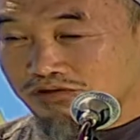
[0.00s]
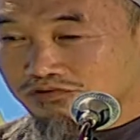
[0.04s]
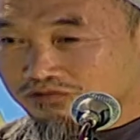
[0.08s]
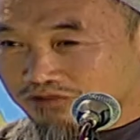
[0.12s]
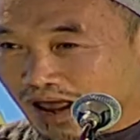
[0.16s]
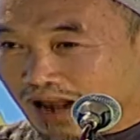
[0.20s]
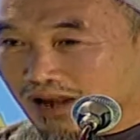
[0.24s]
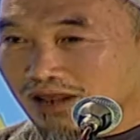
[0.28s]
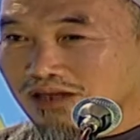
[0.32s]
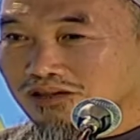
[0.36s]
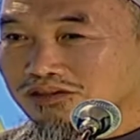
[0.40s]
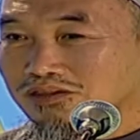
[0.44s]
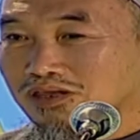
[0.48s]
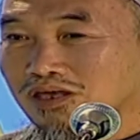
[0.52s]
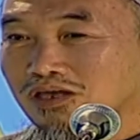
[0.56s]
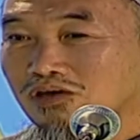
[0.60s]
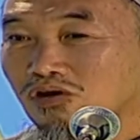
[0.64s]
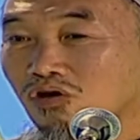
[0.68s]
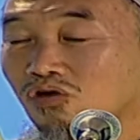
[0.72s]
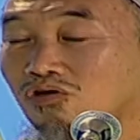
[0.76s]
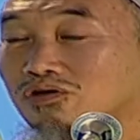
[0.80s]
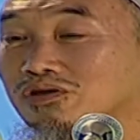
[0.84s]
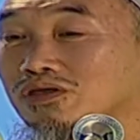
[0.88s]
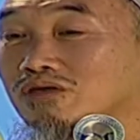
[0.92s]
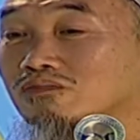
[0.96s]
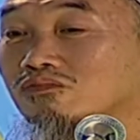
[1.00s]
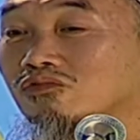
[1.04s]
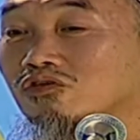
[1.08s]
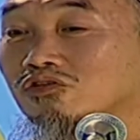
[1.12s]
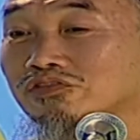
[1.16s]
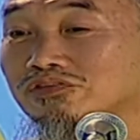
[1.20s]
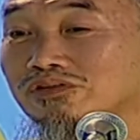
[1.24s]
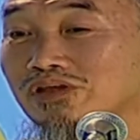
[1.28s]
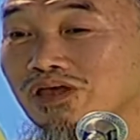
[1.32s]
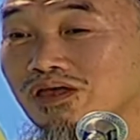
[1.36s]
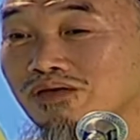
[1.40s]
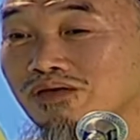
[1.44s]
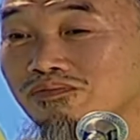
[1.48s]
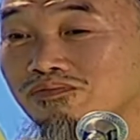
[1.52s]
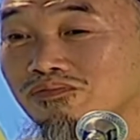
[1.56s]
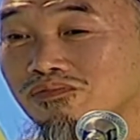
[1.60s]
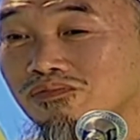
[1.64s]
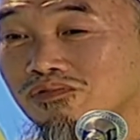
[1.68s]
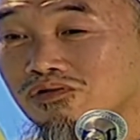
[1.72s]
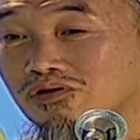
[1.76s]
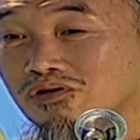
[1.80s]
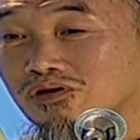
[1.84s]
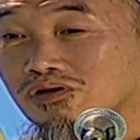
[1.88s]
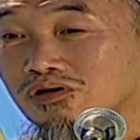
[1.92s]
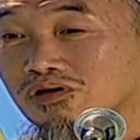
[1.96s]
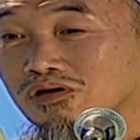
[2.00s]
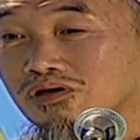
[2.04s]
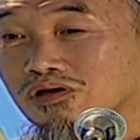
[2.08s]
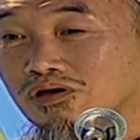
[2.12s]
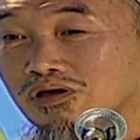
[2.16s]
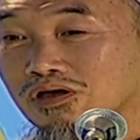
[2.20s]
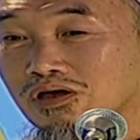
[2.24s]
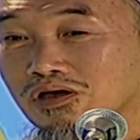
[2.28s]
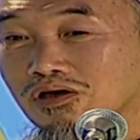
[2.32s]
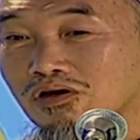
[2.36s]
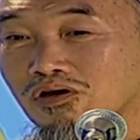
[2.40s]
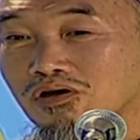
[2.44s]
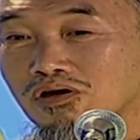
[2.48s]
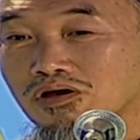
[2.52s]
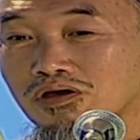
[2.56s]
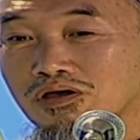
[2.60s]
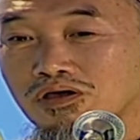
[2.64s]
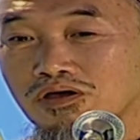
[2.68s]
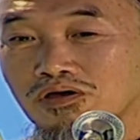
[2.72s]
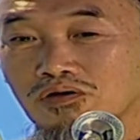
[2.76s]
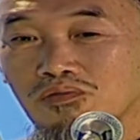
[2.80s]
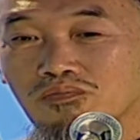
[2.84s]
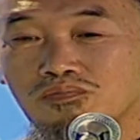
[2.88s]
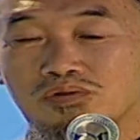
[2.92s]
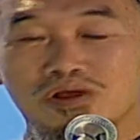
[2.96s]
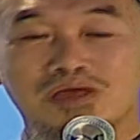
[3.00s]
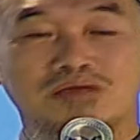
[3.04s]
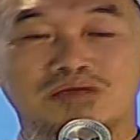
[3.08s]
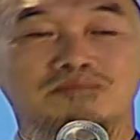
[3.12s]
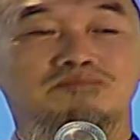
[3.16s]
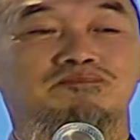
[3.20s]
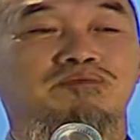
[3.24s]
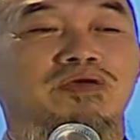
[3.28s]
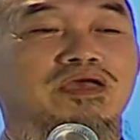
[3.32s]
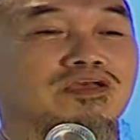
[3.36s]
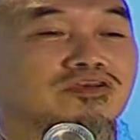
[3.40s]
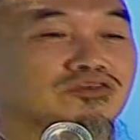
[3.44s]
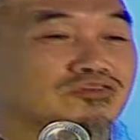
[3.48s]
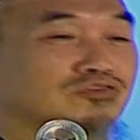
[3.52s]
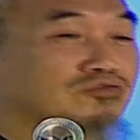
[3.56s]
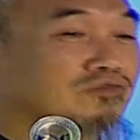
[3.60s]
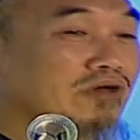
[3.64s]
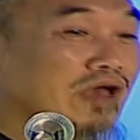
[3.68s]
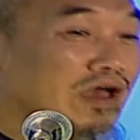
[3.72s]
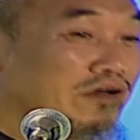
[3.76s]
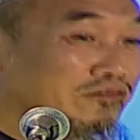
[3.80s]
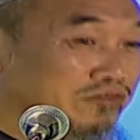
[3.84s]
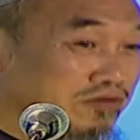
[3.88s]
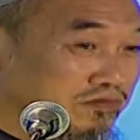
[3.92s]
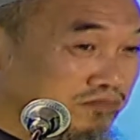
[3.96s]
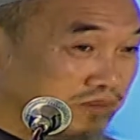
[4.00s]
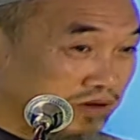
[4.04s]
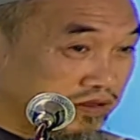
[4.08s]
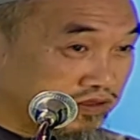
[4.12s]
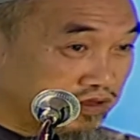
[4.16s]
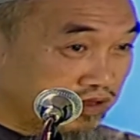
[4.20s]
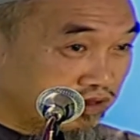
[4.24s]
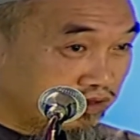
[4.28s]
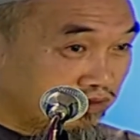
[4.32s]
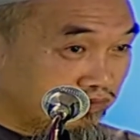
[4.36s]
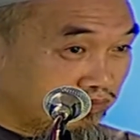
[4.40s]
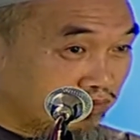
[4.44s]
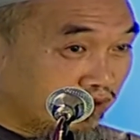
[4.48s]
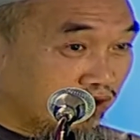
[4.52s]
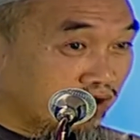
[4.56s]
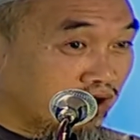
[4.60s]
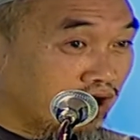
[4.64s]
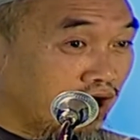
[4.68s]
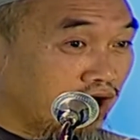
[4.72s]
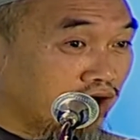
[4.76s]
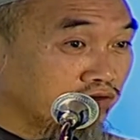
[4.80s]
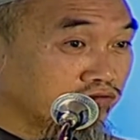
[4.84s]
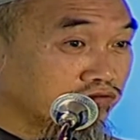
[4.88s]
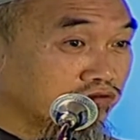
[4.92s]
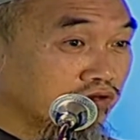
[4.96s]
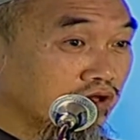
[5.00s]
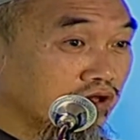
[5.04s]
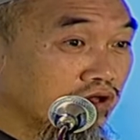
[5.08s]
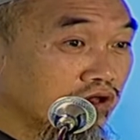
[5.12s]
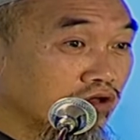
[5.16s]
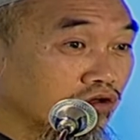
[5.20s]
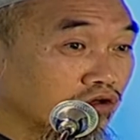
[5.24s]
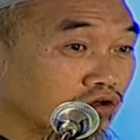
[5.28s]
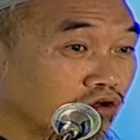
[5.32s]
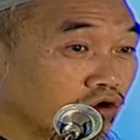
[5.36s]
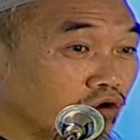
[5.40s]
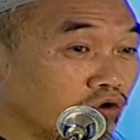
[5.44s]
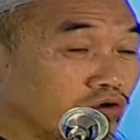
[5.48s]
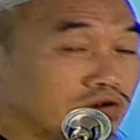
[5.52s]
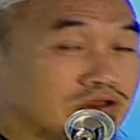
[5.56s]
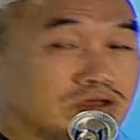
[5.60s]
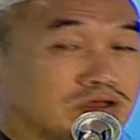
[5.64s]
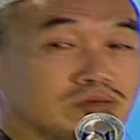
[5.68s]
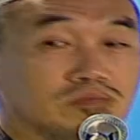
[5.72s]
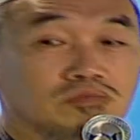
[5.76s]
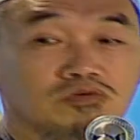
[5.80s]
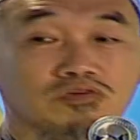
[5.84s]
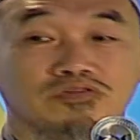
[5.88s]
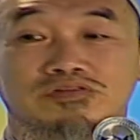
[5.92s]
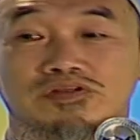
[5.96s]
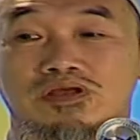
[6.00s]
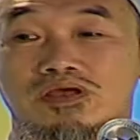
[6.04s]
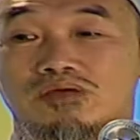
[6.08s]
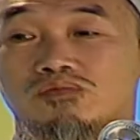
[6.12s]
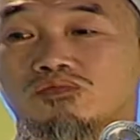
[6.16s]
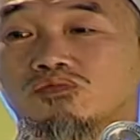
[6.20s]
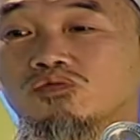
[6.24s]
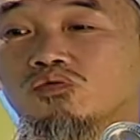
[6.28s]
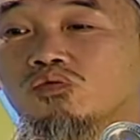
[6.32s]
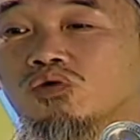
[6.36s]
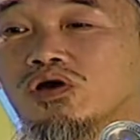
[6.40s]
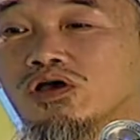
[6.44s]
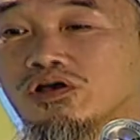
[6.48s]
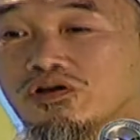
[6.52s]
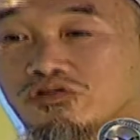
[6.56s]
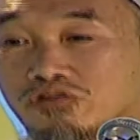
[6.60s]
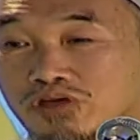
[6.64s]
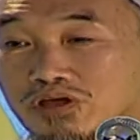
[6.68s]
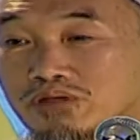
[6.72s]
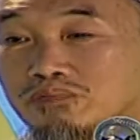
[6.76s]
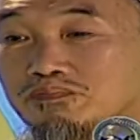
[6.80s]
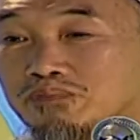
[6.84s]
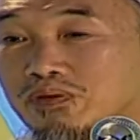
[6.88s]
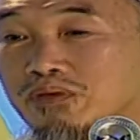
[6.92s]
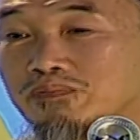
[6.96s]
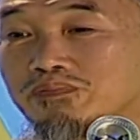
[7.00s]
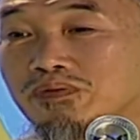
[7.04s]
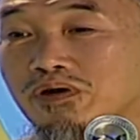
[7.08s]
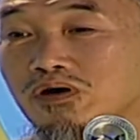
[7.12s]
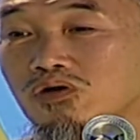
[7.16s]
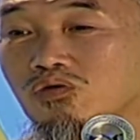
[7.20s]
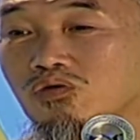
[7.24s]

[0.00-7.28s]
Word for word: reality, only Muslims bring peace to everybody, because only Muslim will greet people